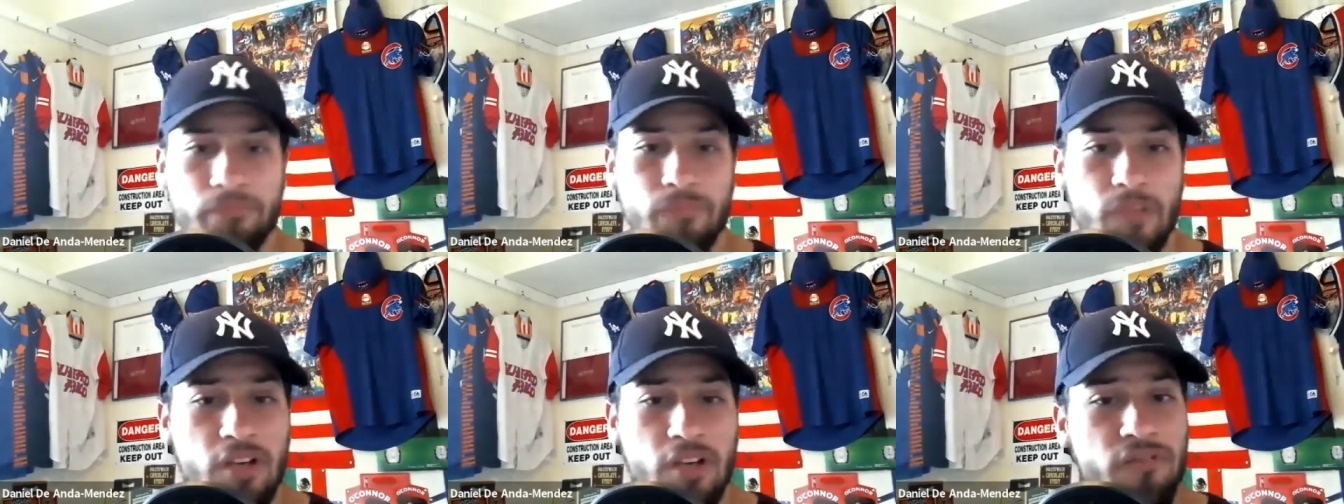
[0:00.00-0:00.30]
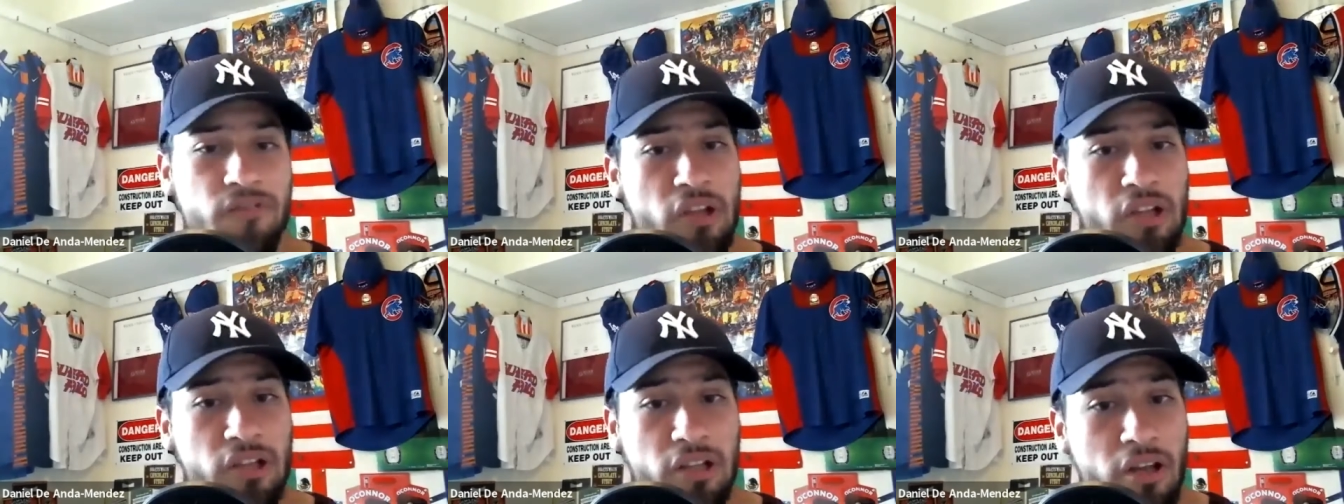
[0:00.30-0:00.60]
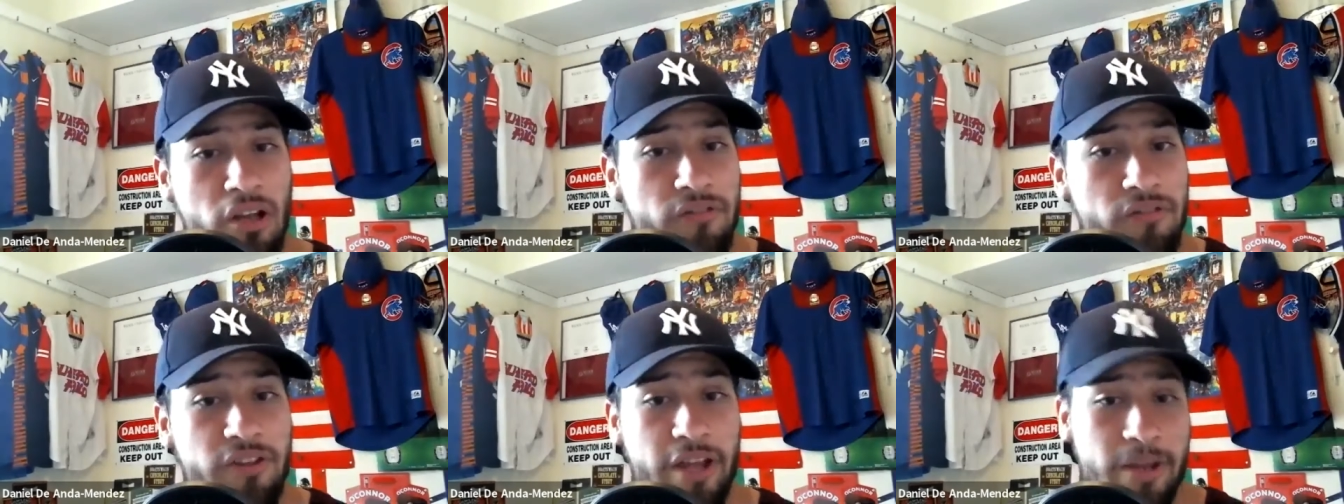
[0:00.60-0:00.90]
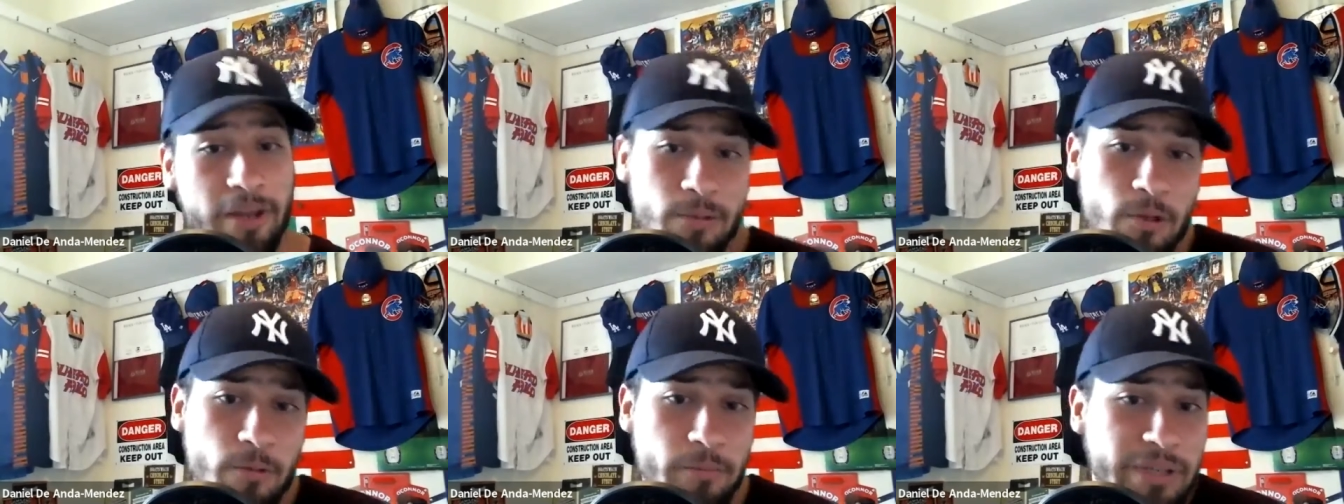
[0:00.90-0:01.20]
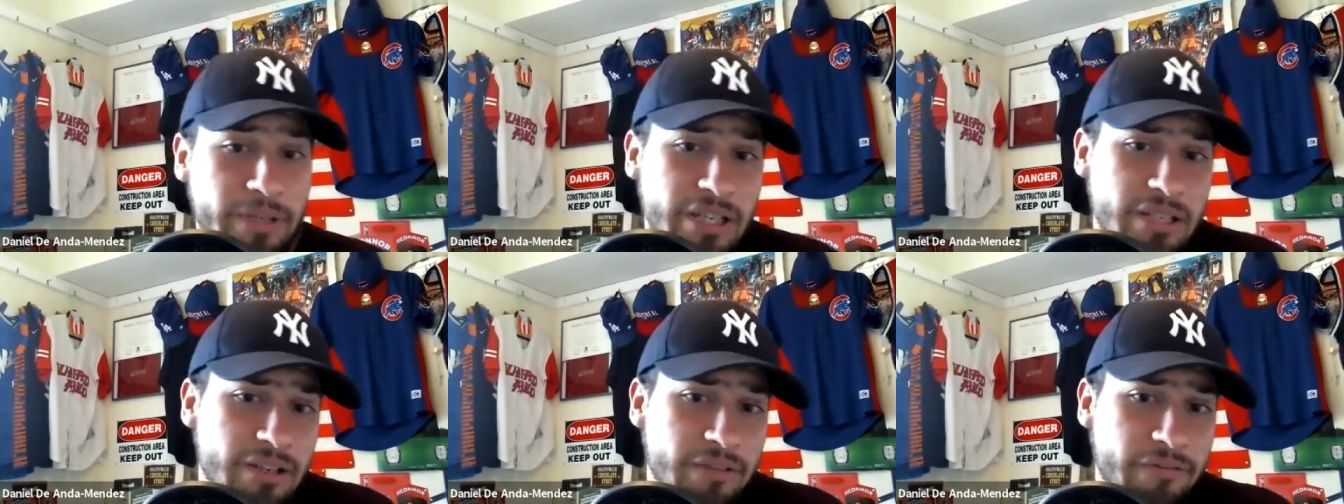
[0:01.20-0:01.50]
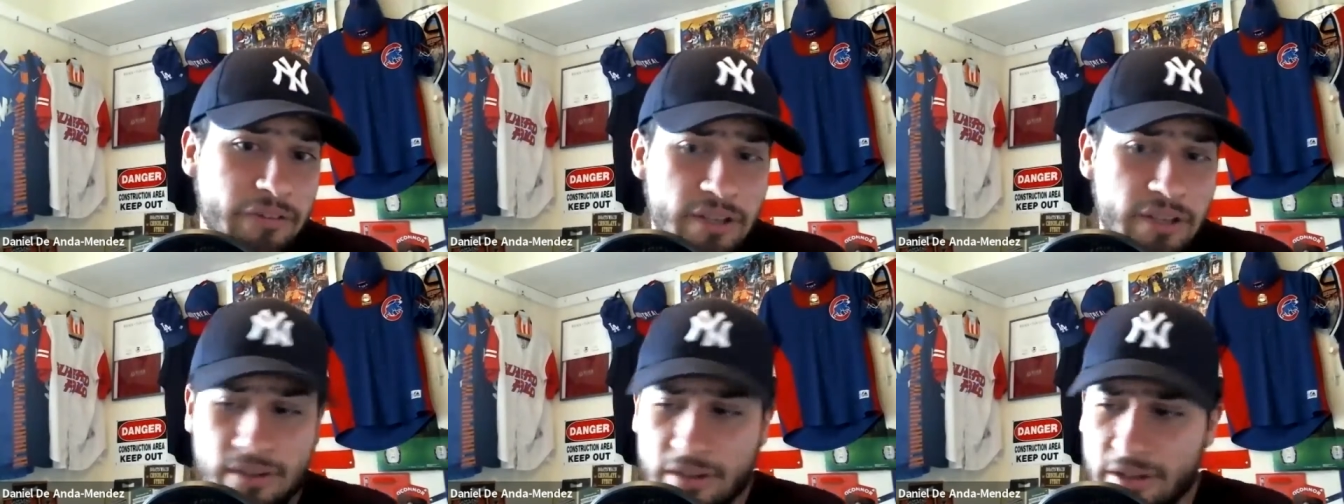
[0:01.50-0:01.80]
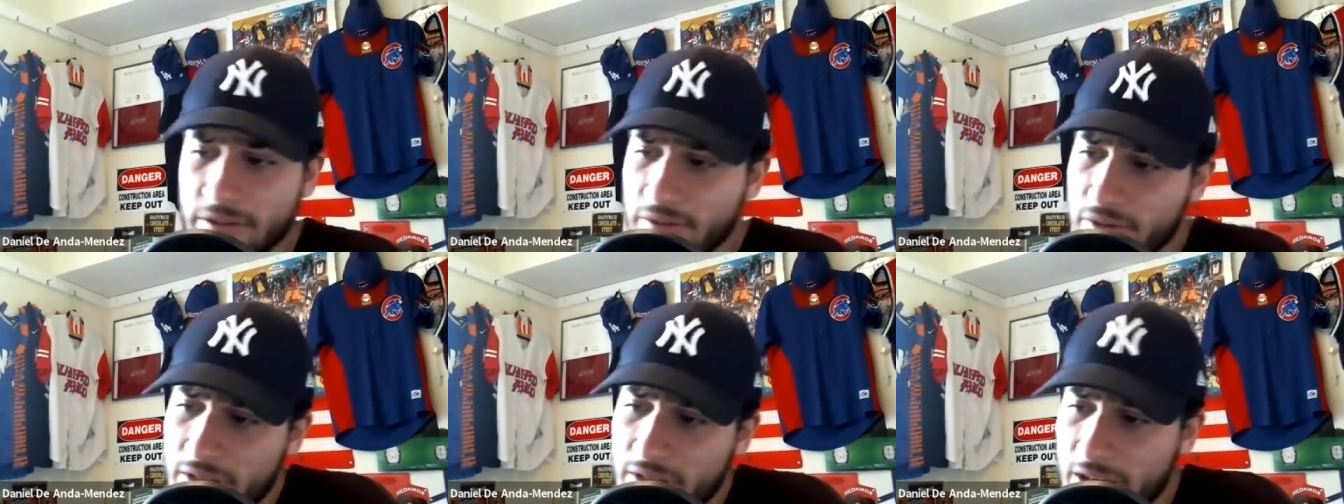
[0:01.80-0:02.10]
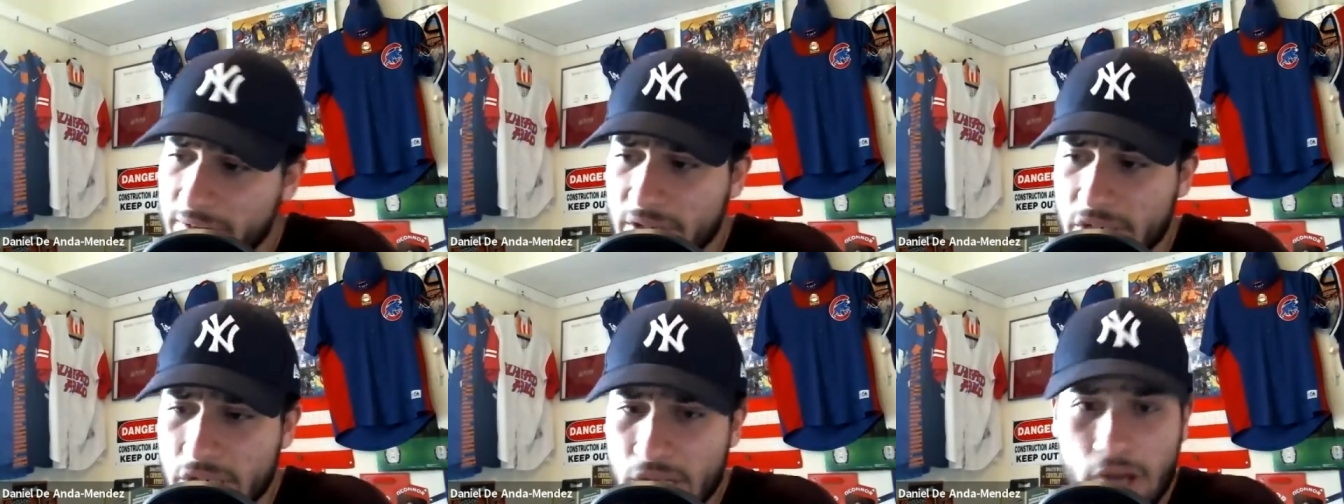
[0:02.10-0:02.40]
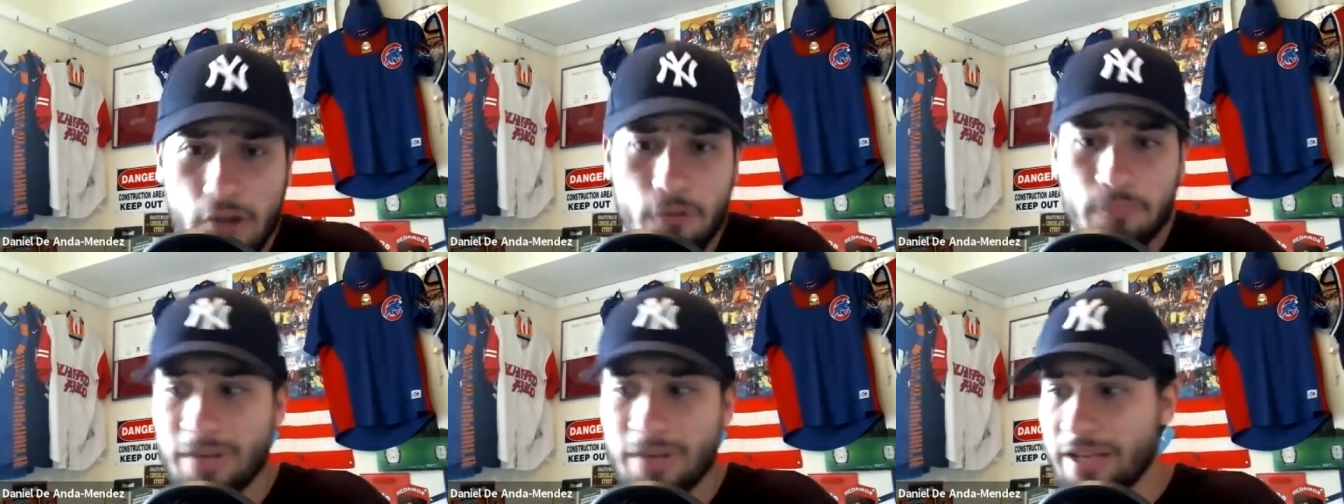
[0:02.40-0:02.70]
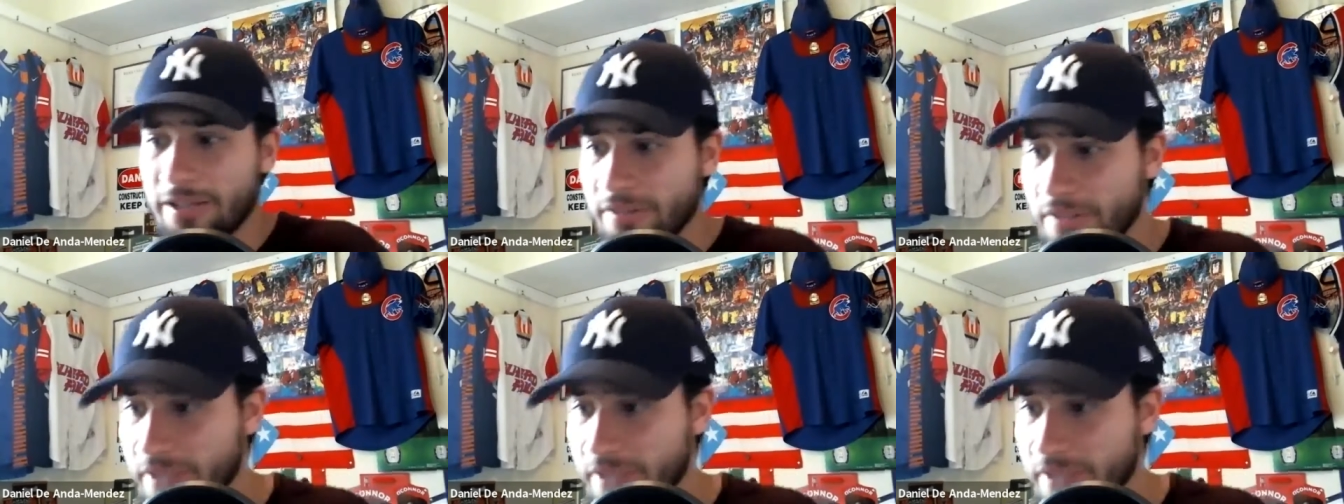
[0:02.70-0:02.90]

MLB, and you never know, man.